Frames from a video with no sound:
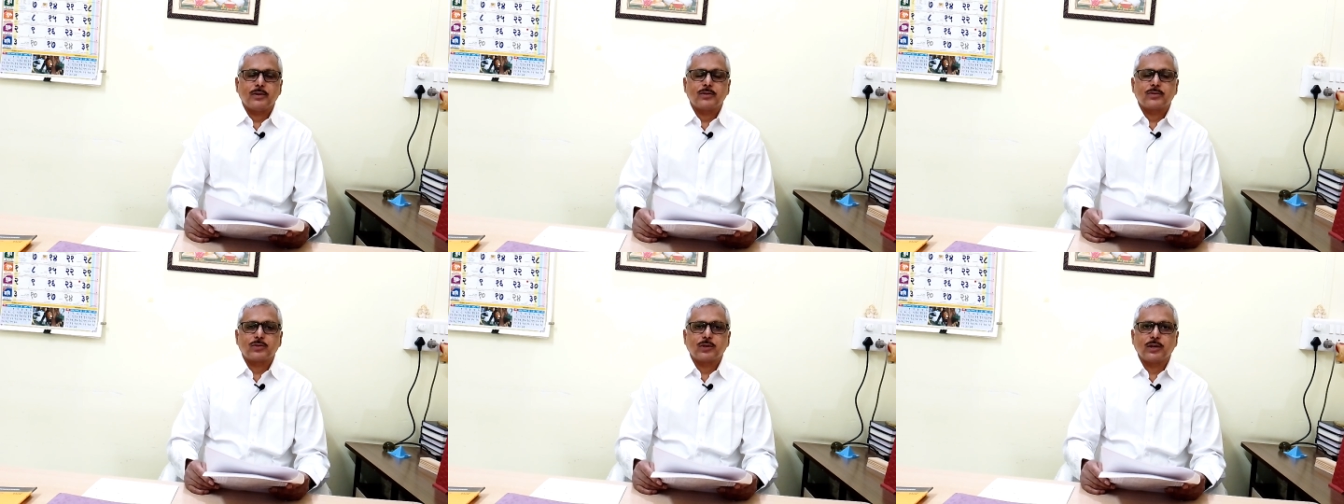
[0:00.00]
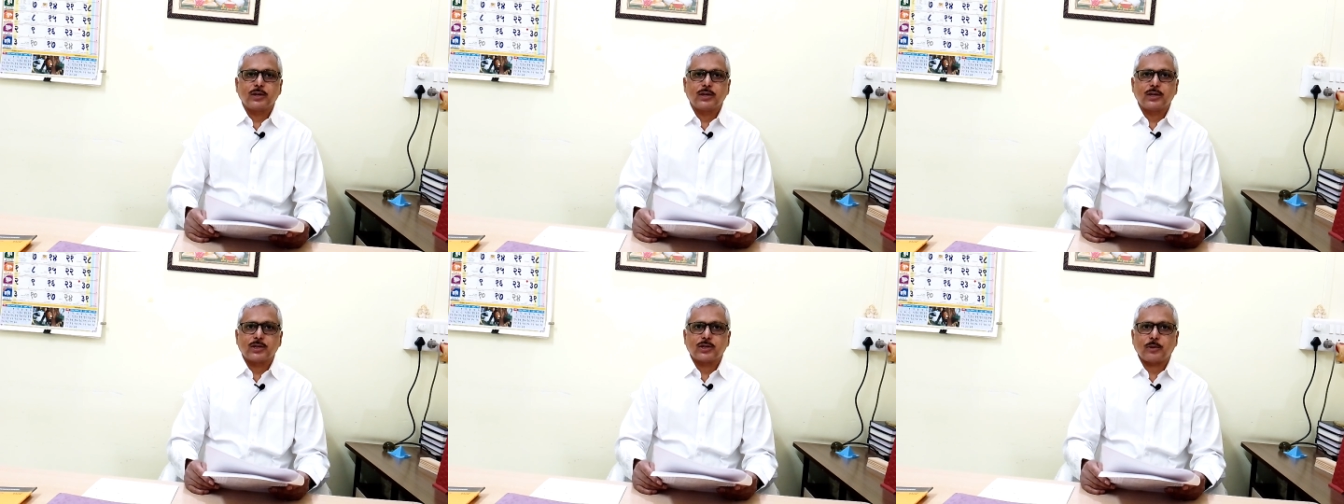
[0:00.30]
So
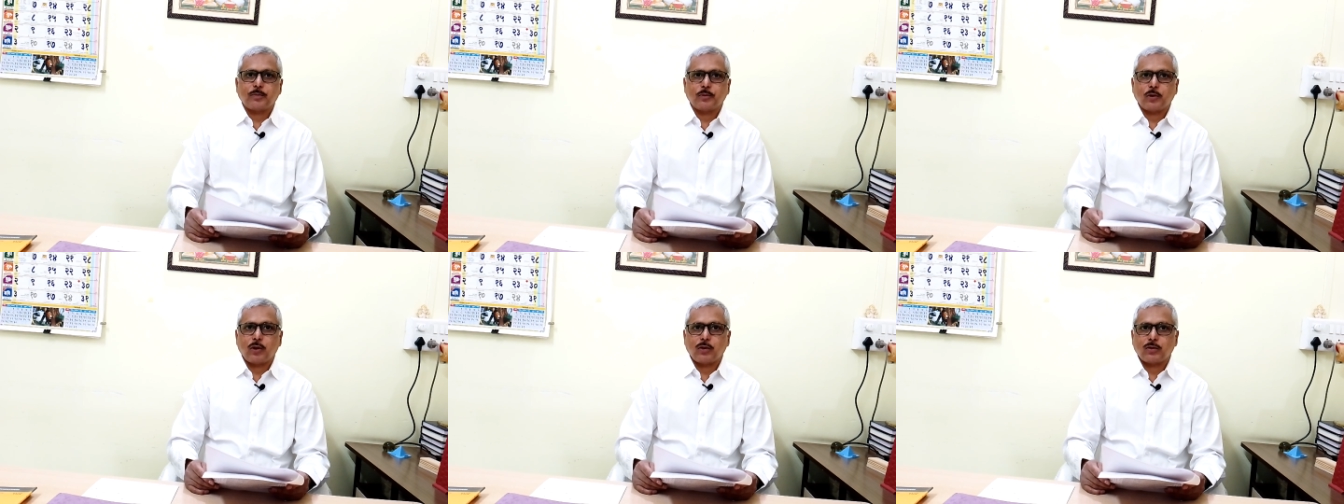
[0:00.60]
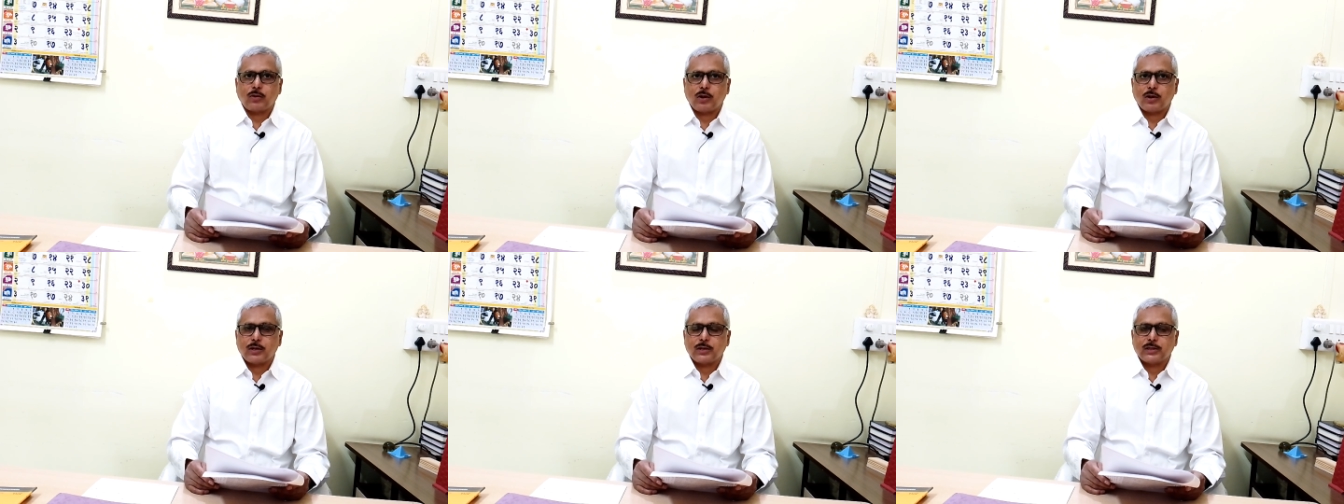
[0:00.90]
in case of
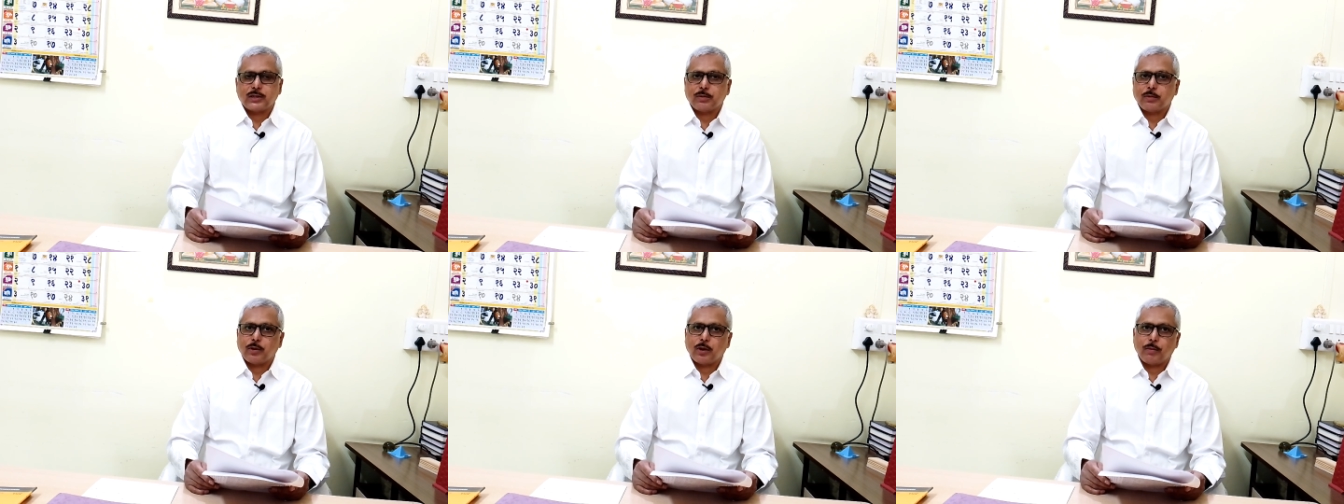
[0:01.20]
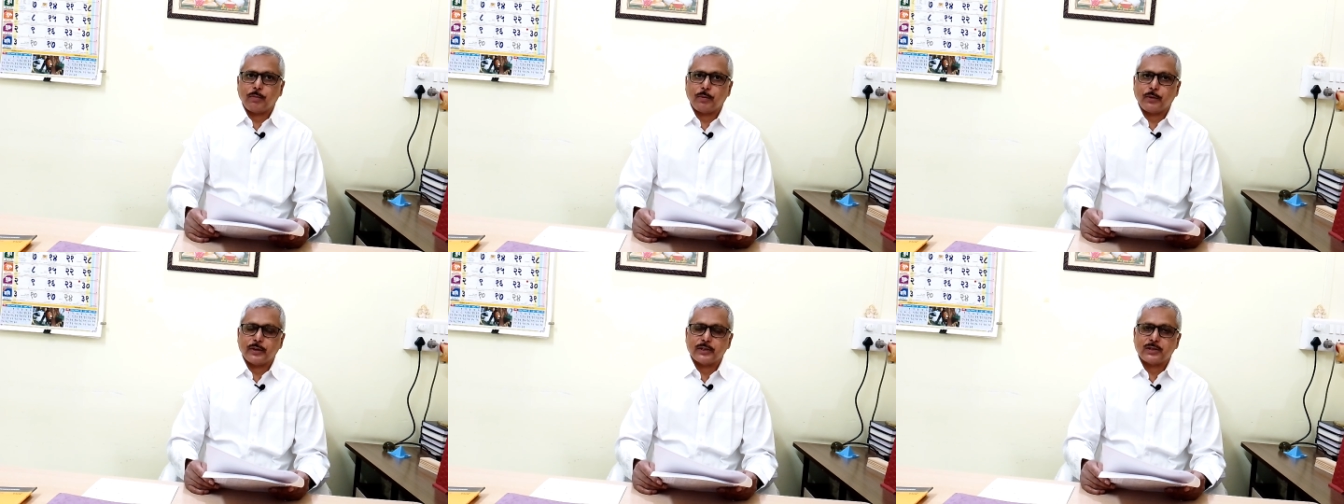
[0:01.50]

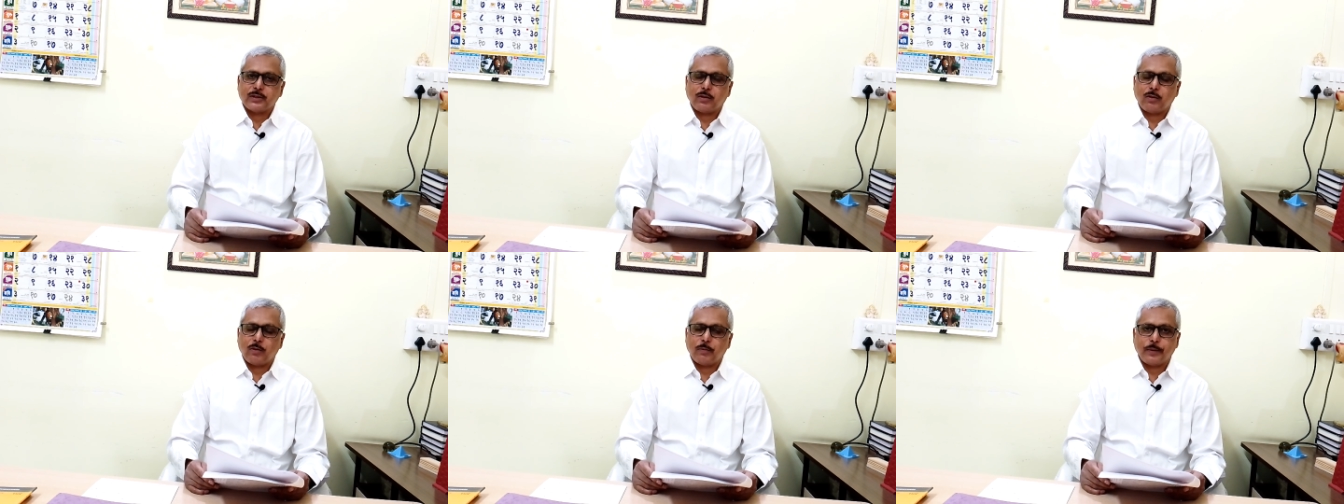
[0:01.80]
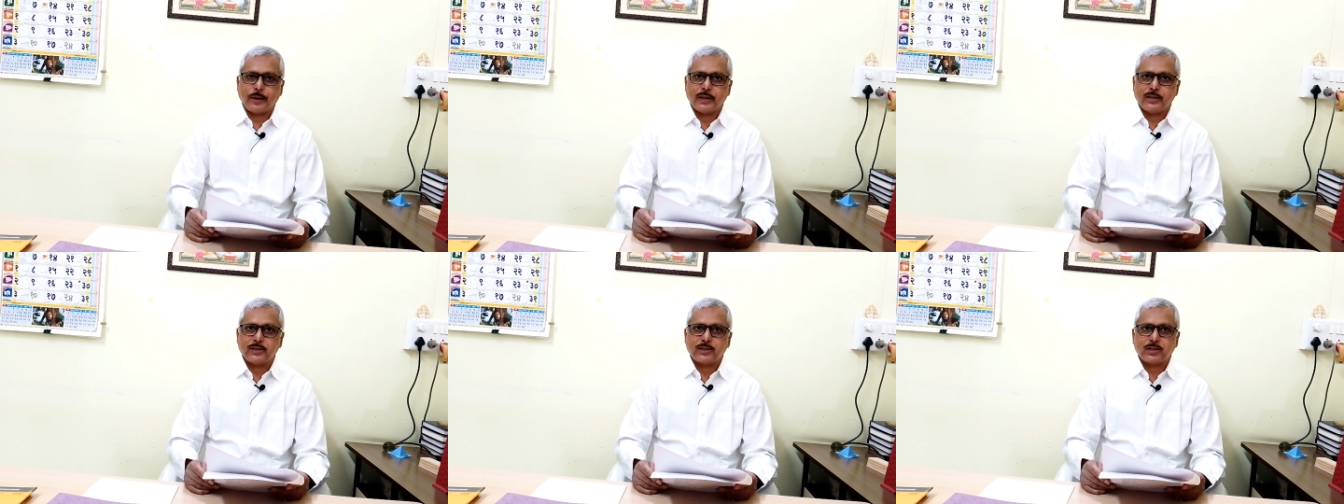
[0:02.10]
non-cognizable
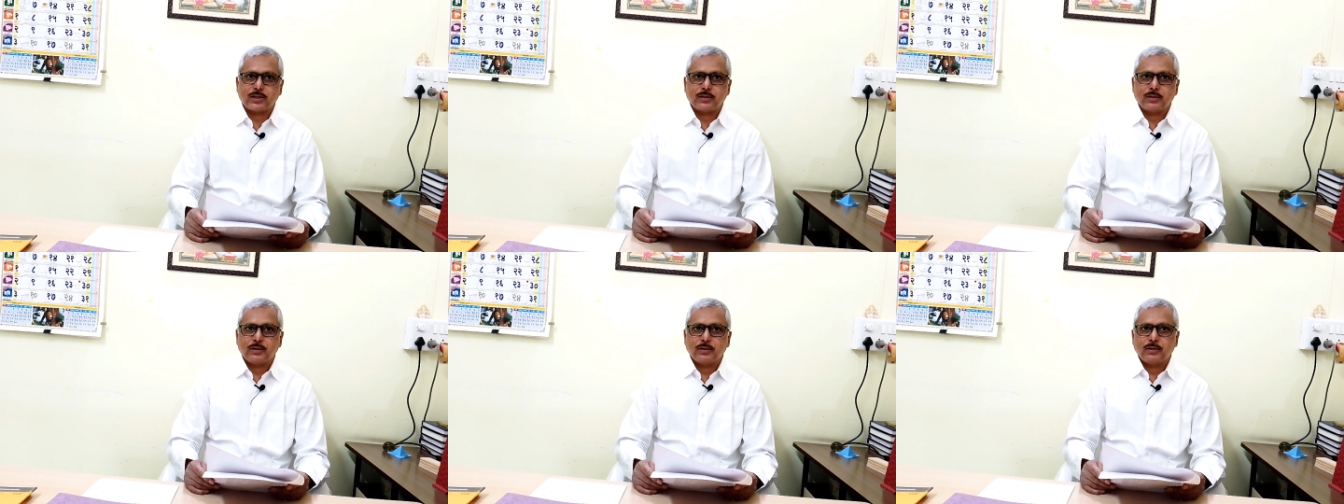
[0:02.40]
offence,